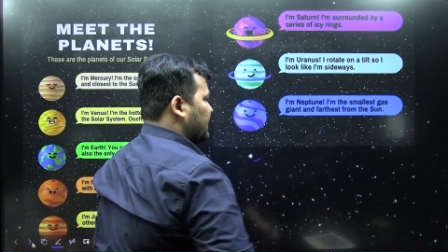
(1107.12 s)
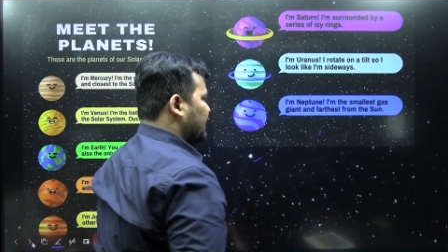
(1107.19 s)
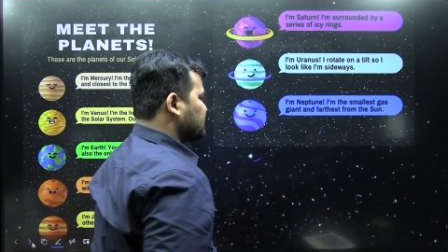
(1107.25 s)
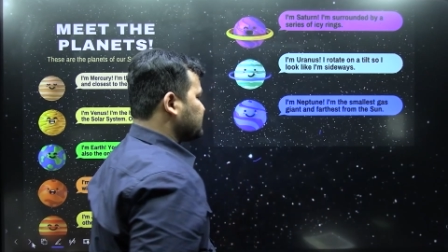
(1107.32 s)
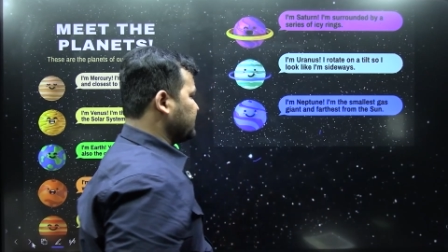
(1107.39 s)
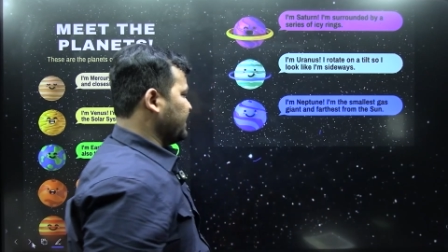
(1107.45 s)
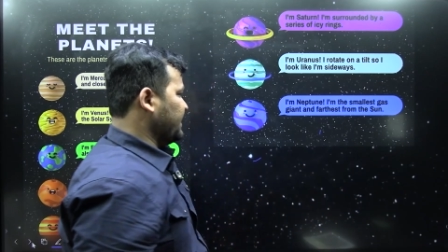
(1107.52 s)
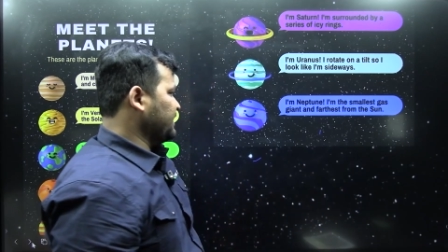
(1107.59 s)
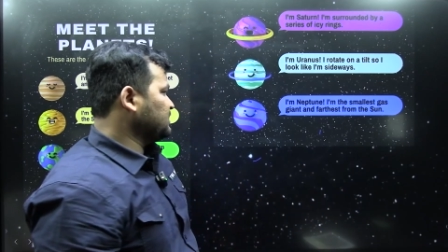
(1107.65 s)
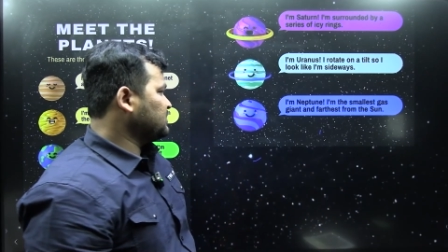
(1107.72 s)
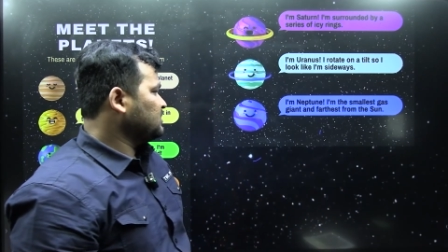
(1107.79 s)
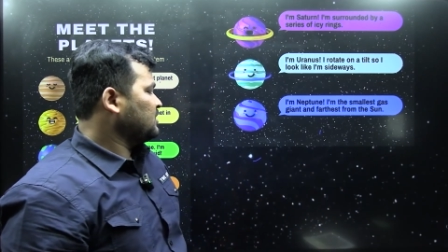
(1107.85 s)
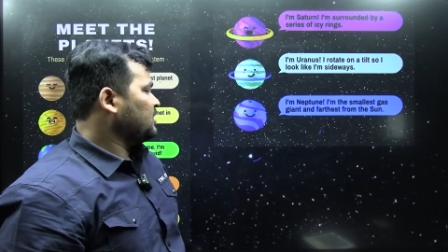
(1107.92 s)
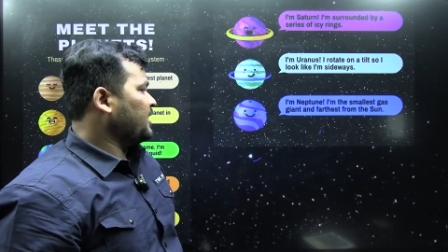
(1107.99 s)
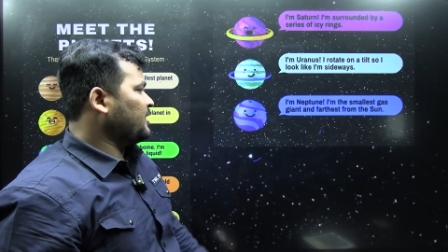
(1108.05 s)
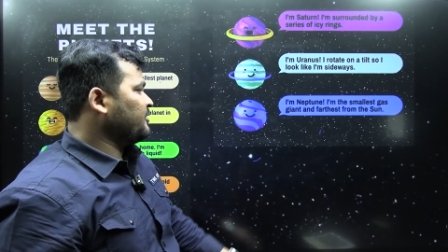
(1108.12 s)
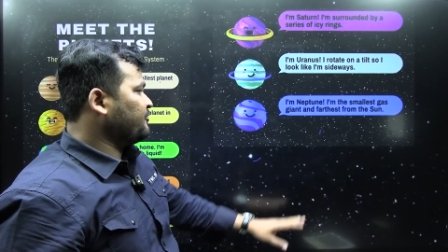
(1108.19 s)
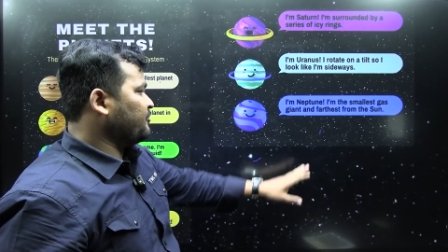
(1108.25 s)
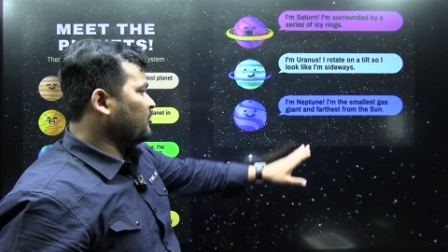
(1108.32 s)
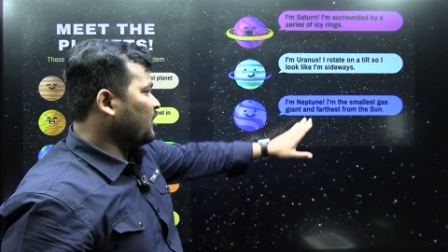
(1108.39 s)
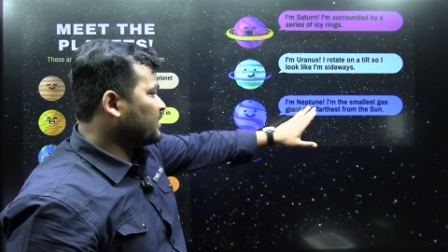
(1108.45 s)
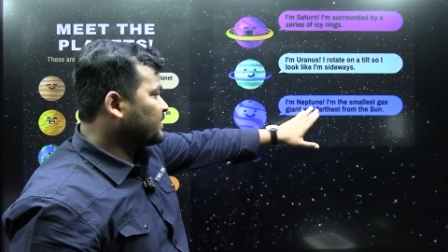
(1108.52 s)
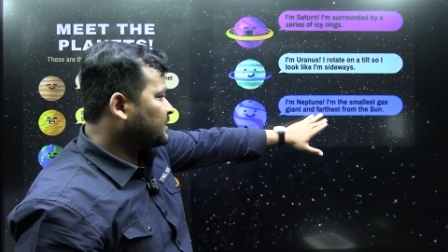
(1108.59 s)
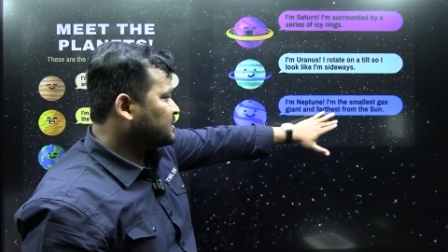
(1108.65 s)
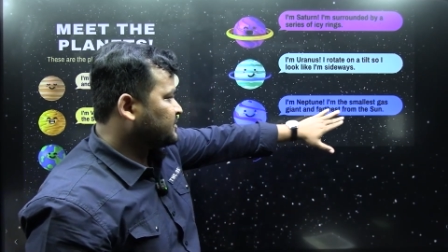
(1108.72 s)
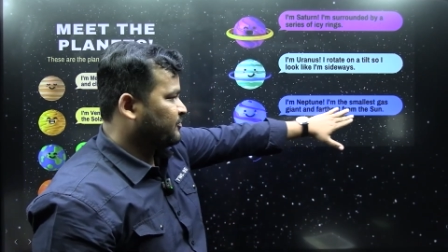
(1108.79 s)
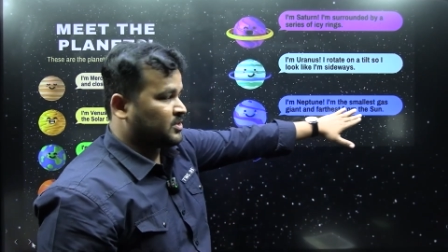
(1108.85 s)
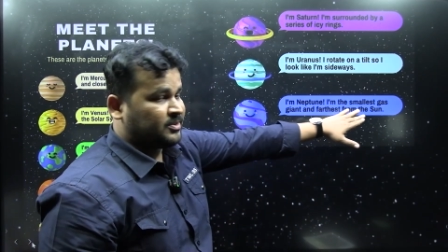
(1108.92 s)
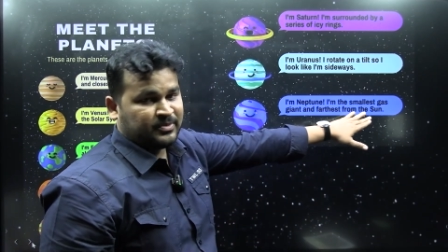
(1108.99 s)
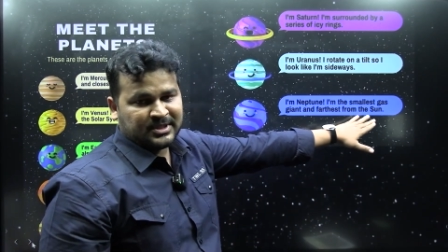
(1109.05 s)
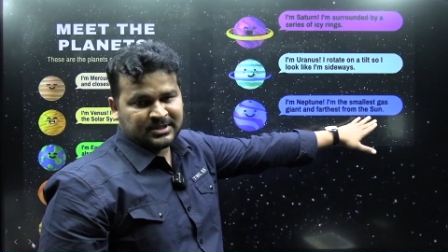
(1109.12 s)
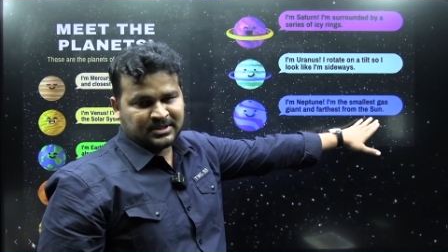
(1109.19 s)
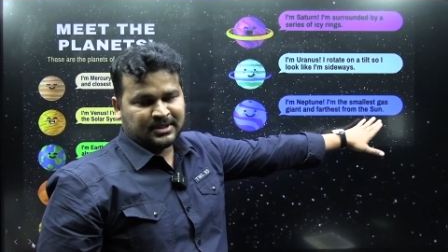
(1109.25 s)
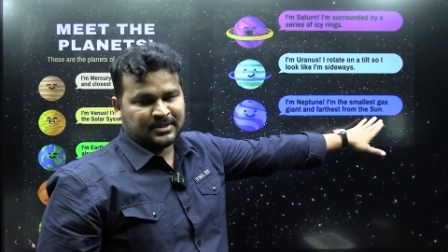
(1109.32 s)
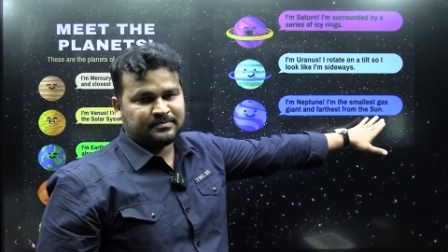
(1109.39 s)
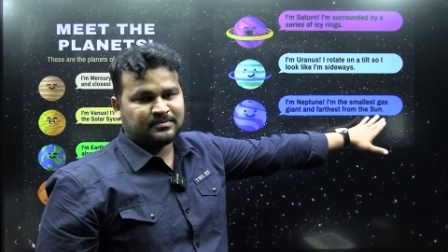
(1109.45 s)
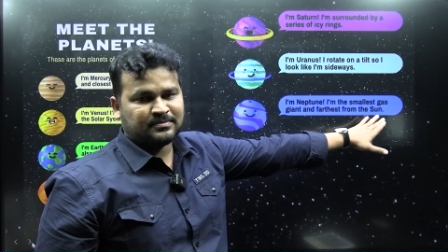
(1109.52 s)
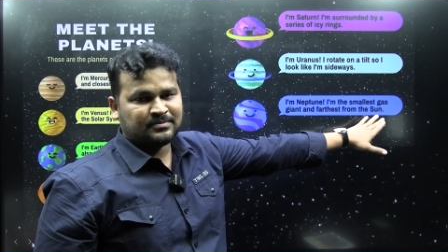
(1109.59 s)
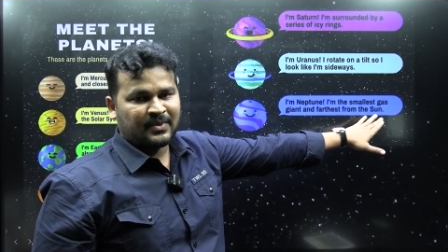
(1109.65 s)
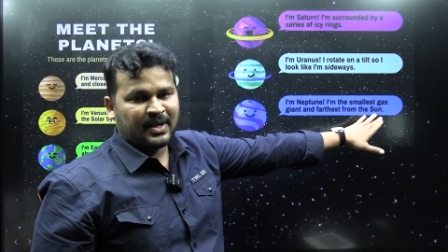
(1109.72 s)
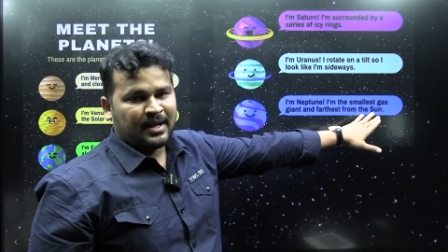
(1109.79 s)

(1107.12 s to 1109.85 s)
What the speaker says: gas giant and farthest from the Sun.